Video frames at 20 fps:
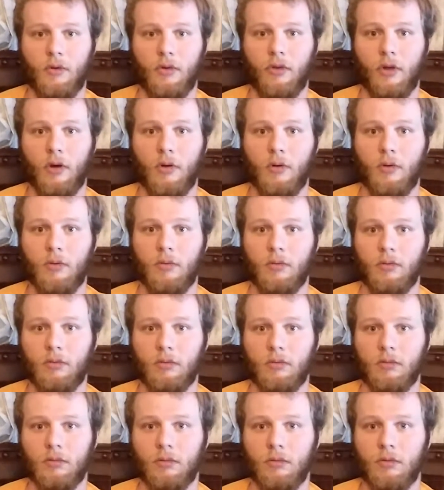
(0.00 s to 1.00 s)
So
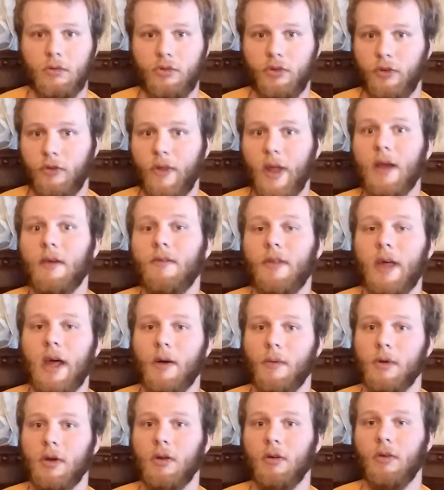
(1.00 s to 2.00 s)
just think of
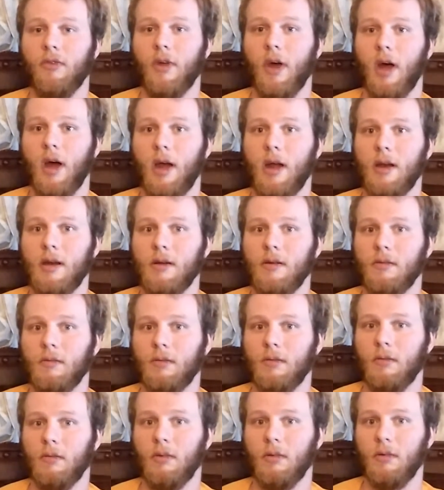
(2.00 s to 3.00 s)
that when you decide,
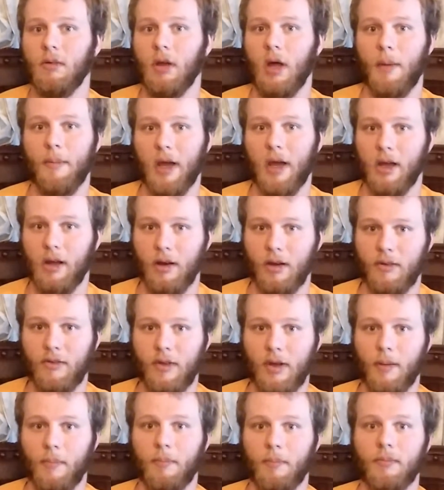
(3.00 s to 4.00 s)
I'm not going
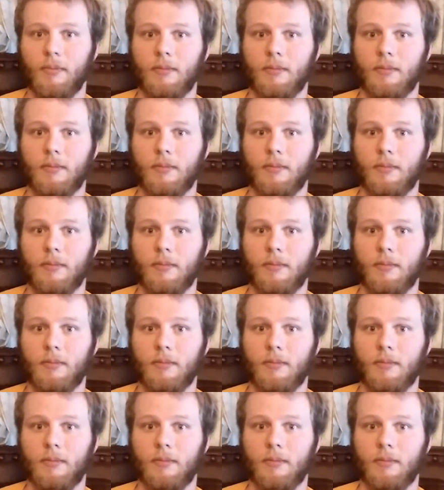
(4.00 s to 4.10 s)
to tip.